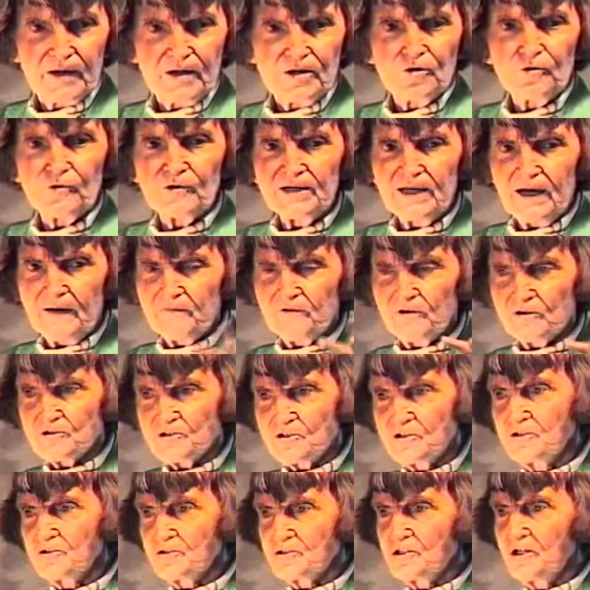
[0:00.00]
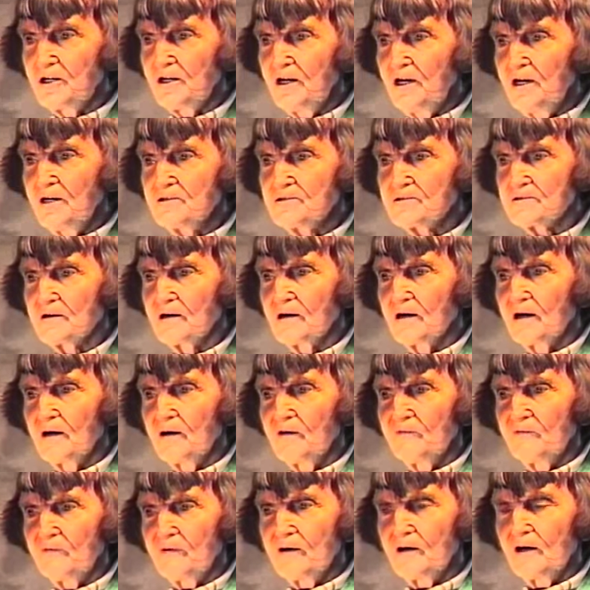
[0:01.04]
You're going to have your cheese,
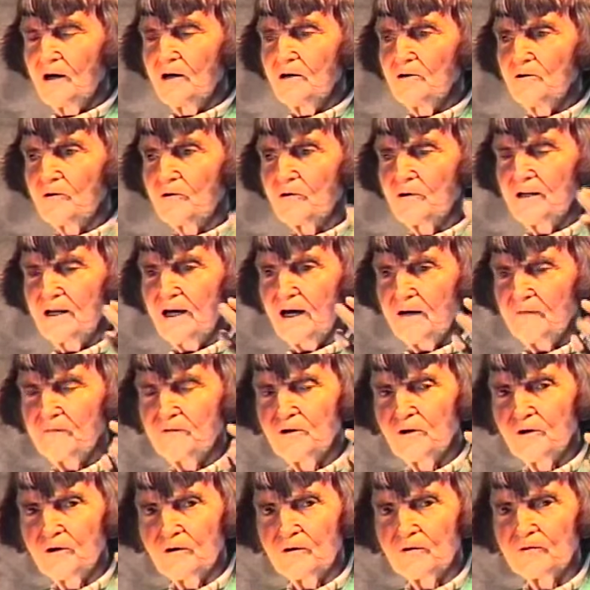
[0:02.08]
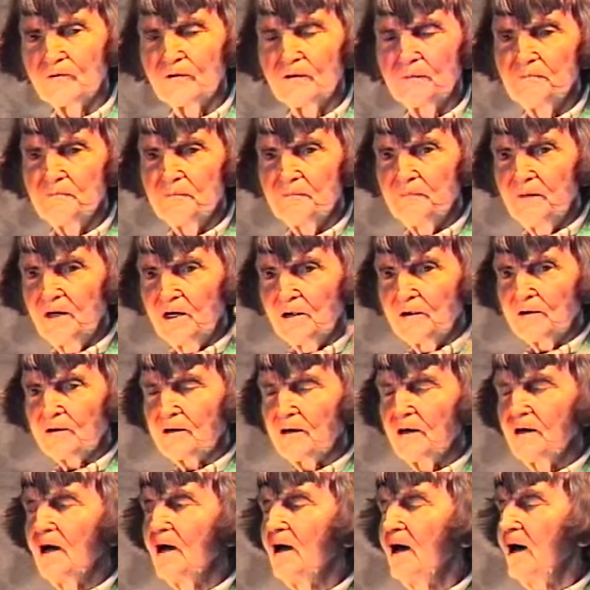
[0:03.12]
you're going to have your uh, milk,
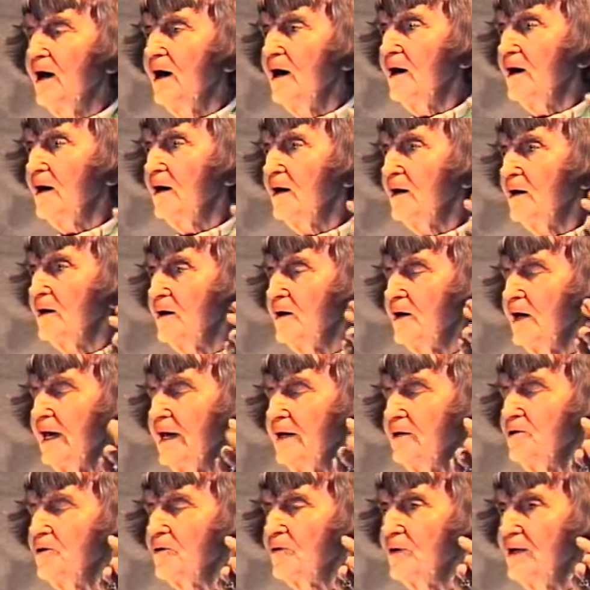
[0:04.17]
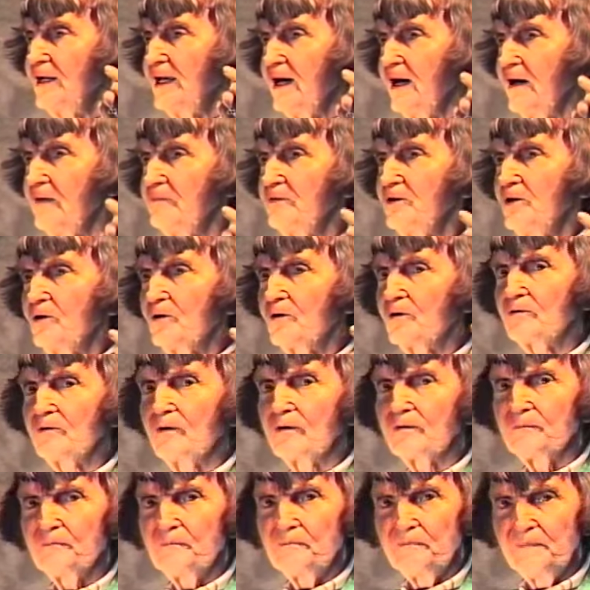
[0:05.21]
uh, and you're going to have your
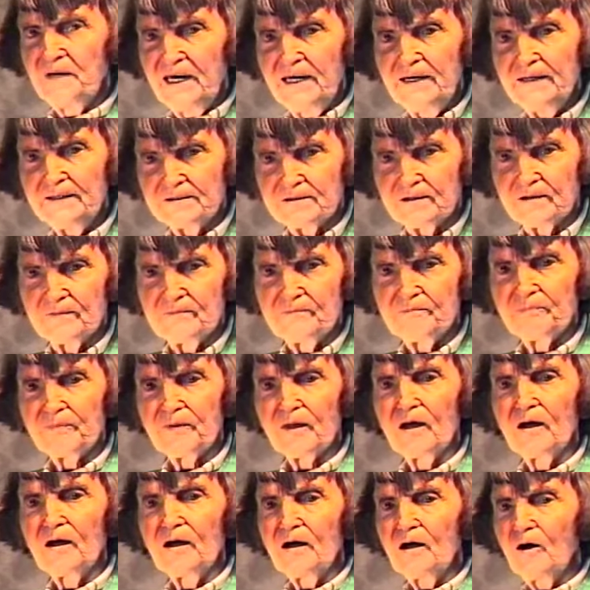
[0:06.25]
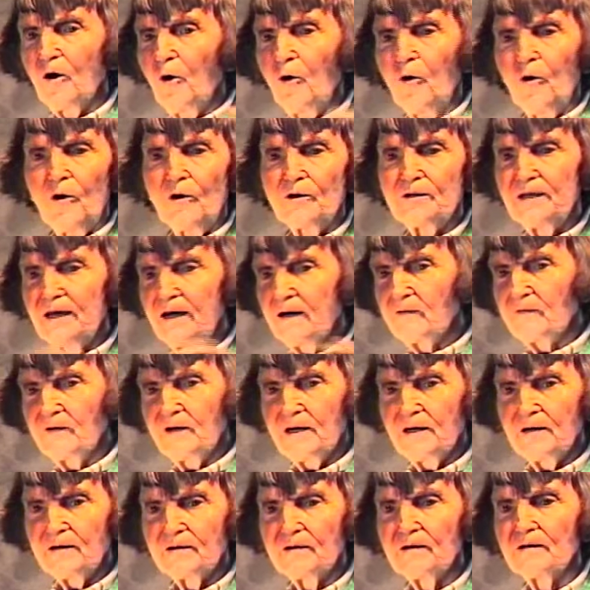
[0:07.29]
meat, whole
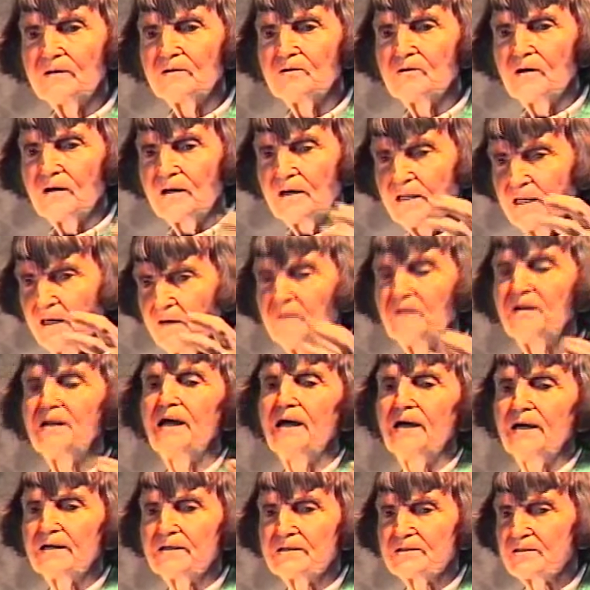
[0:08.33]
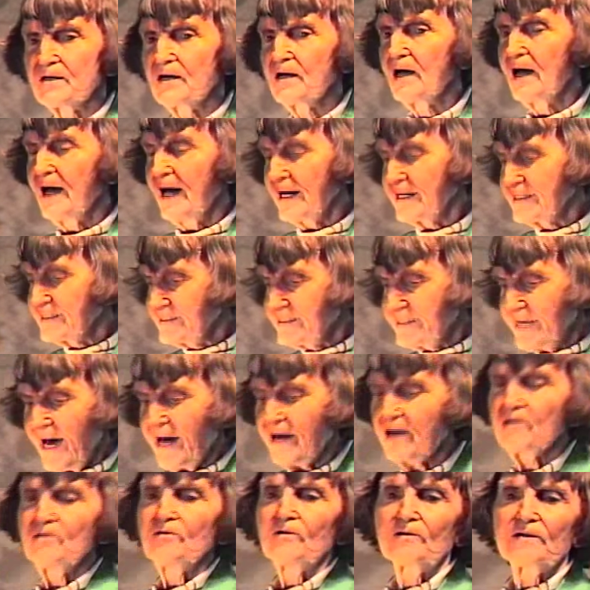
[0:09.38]
dairy, and even eggs.
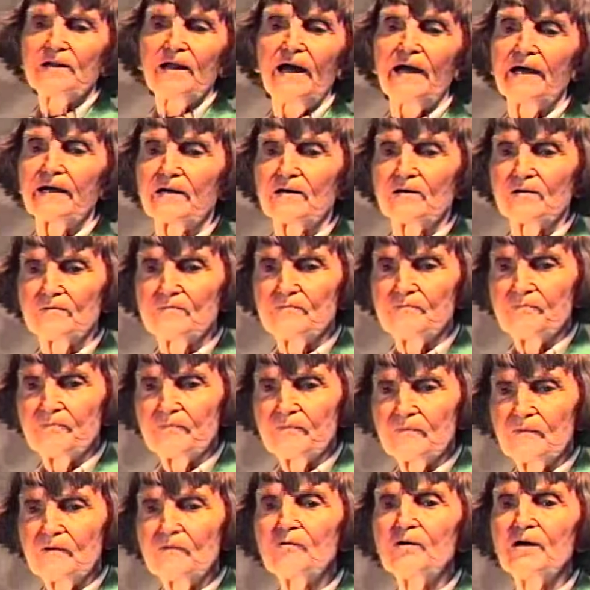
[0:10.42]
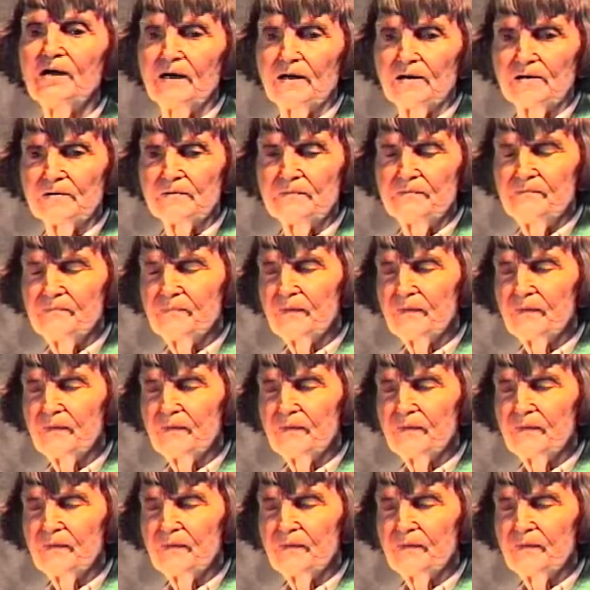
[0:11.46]
Exact look like real.